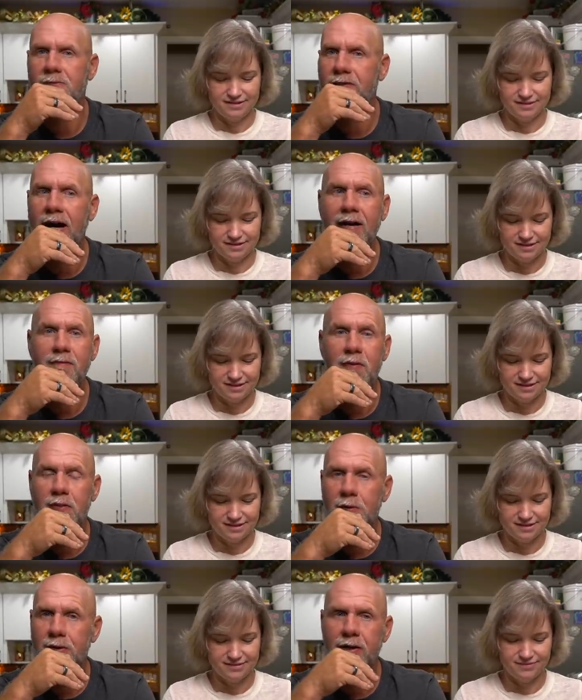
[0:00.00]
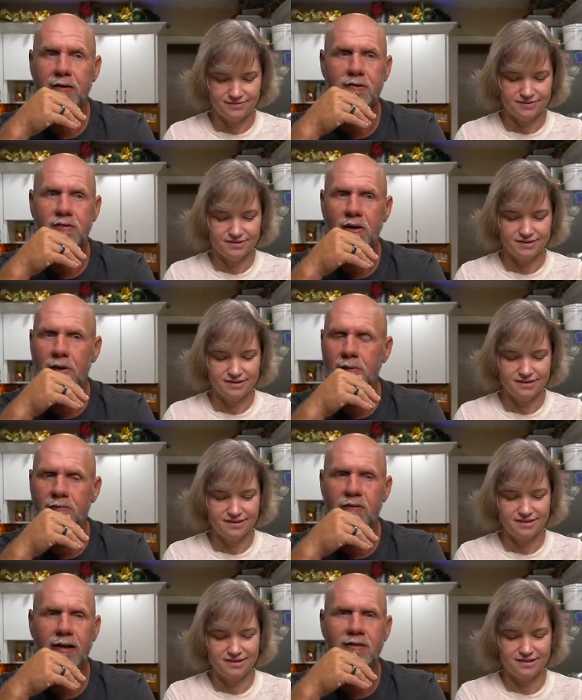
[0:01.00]
Speaker 1: five thirty or so.
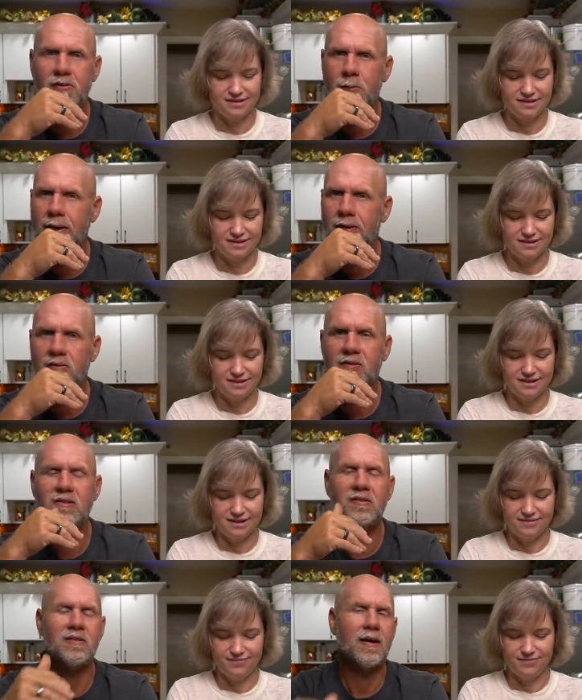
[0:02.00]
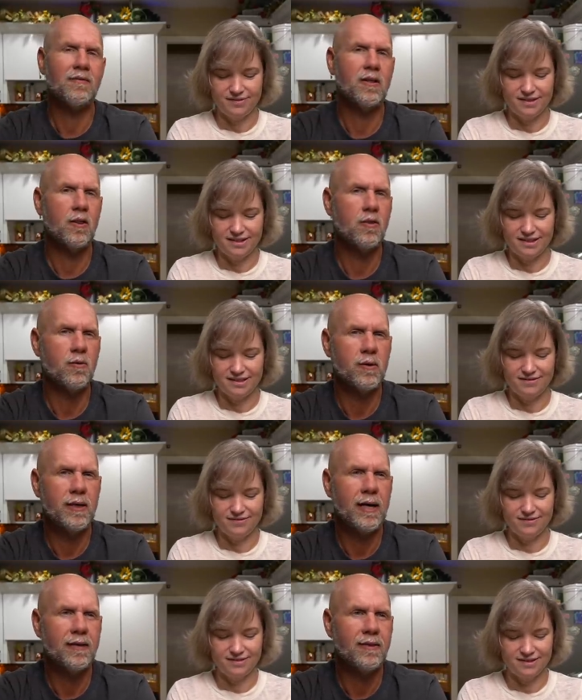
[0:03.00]
Flights around seven
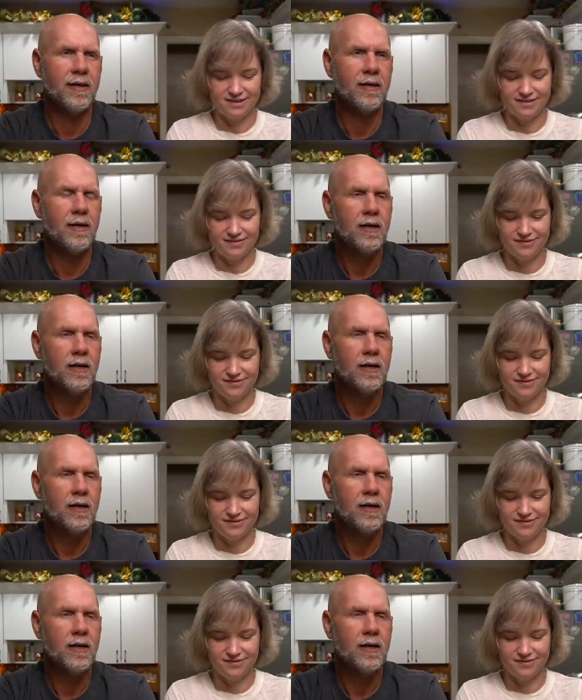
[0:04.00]
thirty, I think.